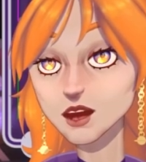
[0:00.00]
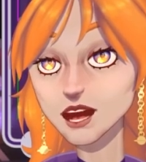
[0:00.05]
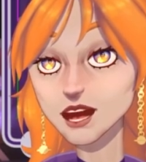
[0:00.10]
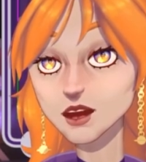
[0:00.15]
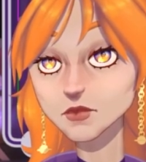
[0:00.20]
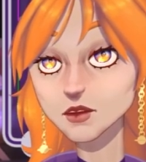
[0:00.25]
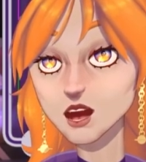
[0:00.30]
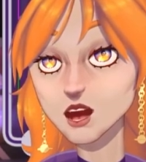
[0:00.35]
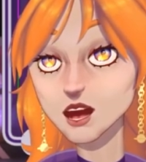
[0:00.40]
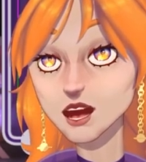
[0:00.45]

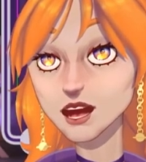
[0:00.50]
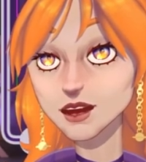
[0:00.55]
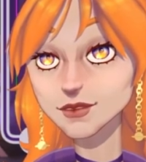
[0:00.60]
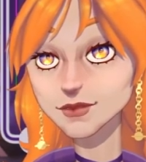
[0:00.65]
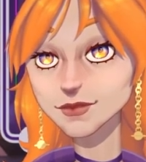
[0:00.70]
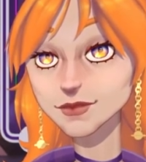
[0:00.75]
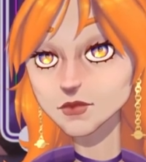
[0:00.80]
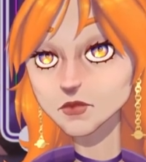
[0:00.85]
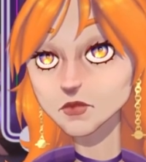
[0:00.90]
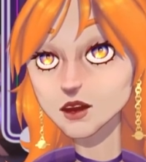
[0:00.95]
but because
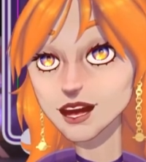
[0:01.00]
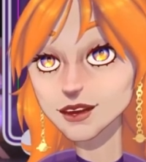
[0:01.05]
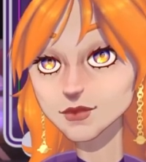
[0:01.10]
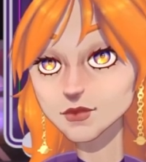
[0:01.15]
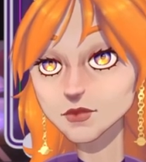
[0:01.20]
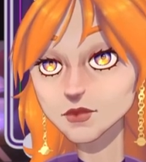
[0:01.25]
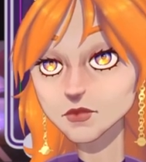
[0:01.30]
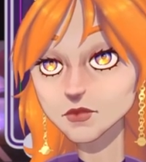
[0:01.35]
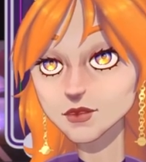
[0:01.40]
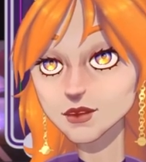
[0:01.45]
it's the
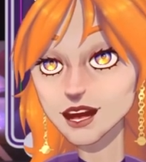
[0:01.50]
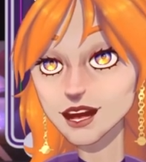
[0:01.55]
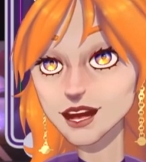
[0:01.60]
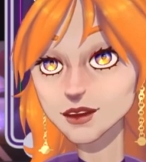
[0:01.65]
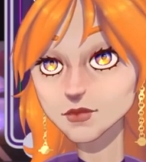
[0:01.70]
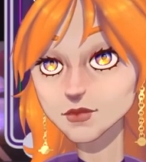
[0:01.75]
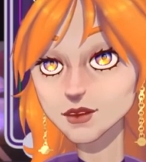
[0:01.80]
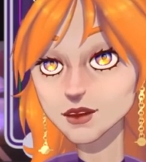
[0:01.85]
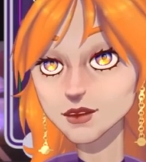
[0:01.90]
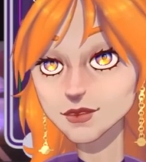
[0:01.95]
mainstream
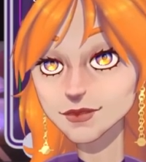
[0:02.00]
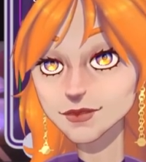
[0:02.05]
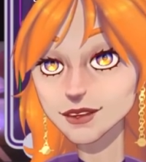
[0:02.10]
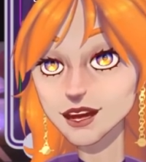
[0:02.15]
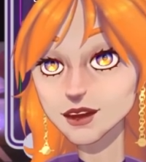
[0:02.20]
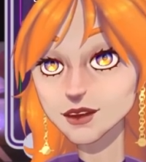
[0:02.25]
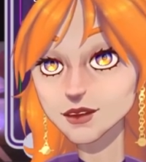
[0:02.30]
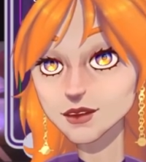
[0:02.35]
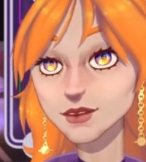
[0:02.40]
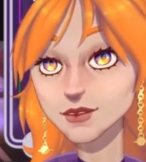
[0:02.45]
game, they are
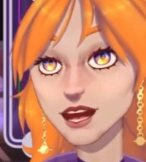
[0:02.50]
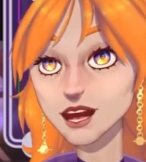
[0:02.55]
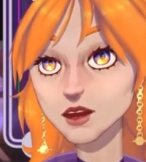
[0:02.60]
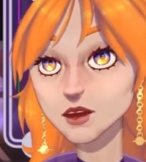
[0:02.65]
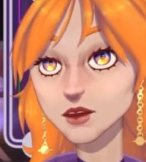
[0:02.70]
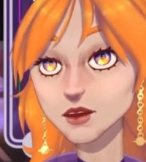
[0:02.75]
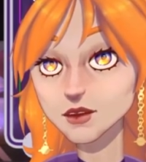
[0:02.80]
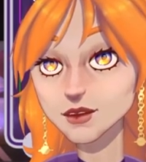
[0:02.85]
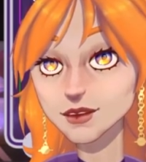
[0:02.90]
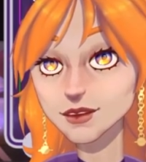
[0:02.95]
steadily
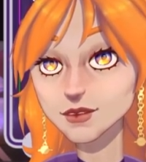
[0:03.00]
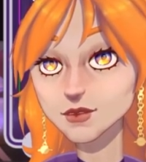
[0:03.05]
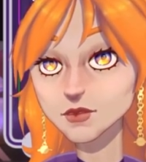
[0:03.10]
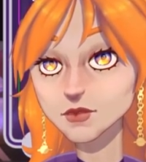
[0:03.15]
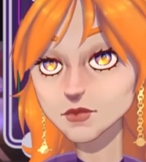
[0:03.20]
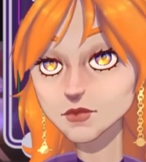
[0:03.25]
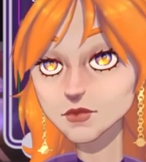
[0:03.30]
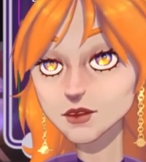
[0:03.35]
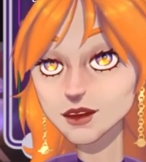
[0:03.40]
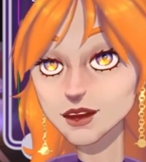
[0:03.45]
diluted it
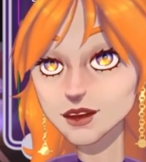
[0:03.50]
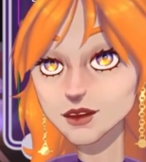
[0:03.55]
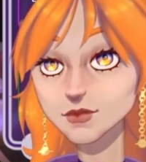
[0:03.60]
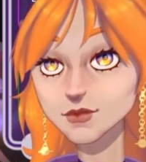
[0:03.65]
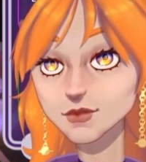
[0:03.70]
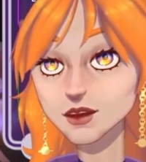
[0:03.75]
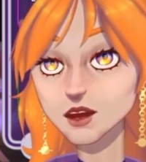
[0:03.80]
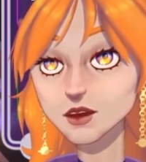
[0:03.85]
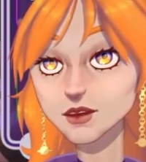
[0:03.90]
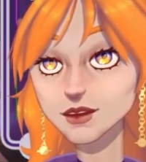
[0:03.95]
to be
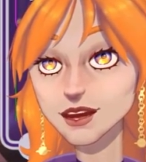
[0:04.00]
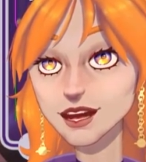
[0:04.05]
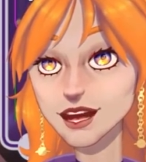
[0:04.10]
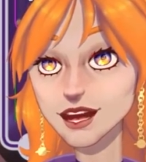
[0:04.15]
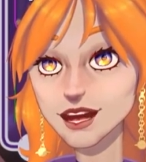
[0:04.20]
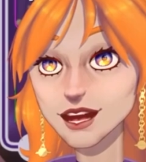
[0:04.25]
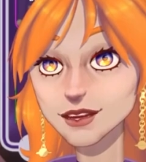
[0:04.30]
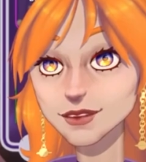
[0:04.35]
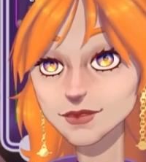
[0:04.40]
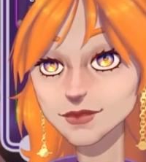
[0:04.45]
very
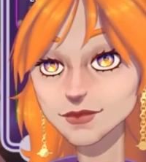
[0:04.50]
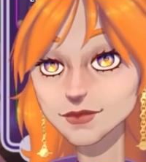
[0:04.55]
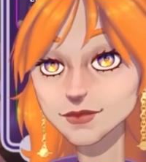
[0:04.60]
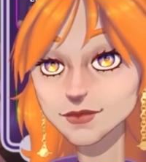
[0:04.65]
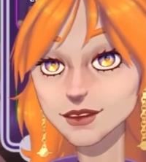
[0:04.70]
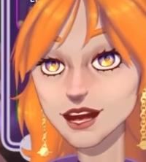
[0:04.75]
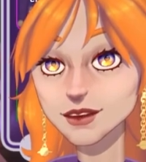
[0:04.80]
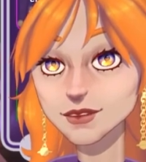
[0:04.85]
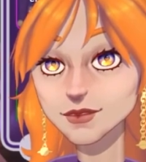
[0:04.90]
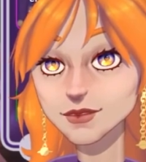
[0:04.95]

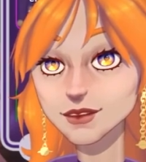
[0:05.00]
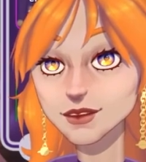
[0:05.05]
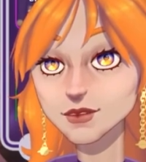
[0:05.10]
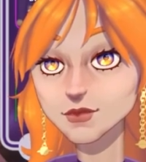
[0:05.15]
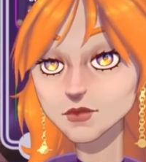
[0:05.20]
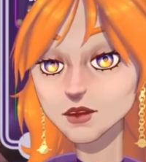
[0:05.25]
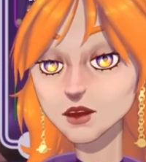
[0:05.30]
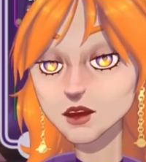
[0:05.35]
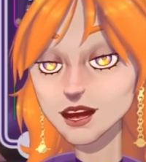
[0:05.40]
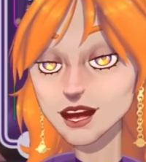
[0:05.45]
setting
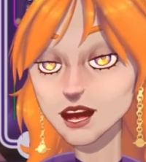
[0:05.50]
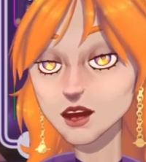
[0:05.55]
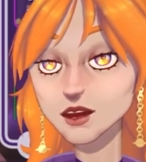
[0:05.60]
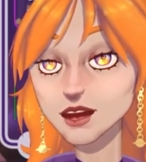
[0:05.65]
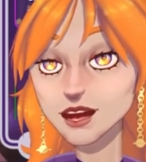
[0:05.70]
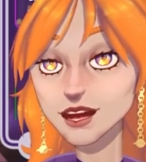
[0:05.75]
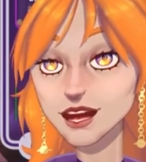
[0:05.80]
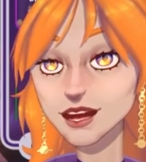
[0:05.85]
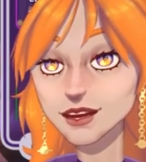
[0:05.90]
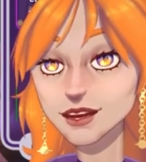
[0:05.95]

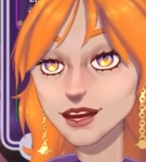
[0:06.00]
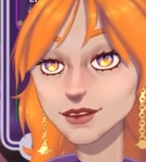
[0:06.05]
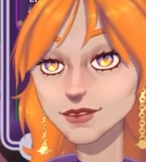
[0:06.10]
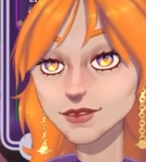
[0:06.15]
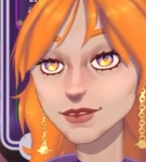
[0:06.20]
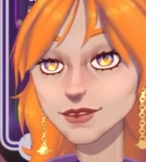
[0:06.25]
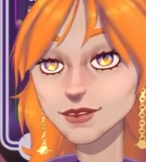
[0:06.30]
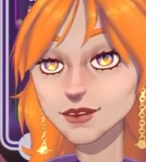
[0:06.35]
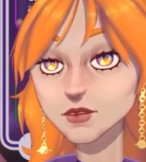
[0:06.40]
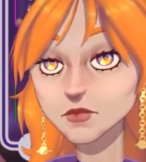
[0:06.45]
generic, and I
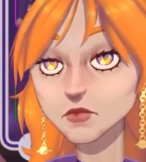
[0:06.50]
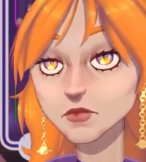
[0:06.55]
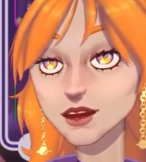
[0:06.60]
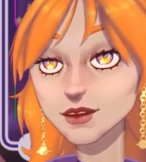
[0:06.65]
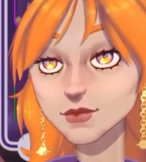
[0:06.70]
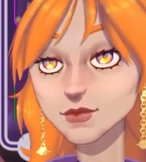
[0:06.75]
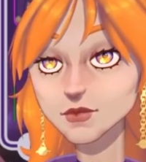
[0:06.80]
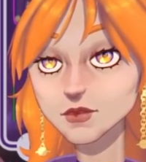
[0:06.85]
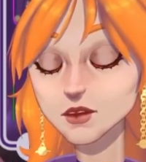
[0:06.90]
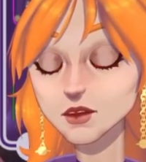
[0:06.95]
think that
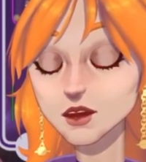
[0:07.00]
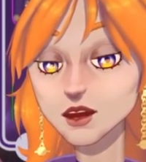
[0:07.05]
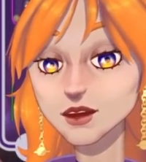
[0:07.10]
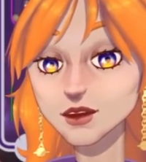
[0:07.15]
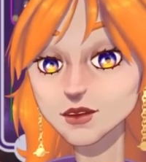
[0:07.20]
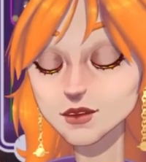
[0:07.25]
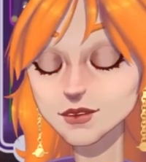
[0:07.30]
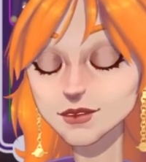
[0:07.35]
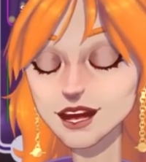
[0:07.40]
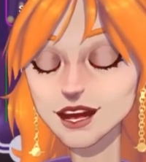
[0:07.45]
makes for a
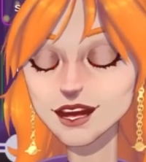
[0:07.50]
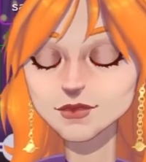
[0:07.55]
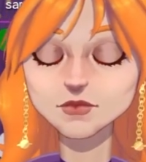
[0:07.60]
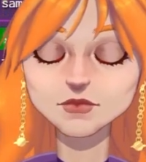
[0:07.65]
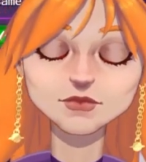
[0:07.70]
weaker game.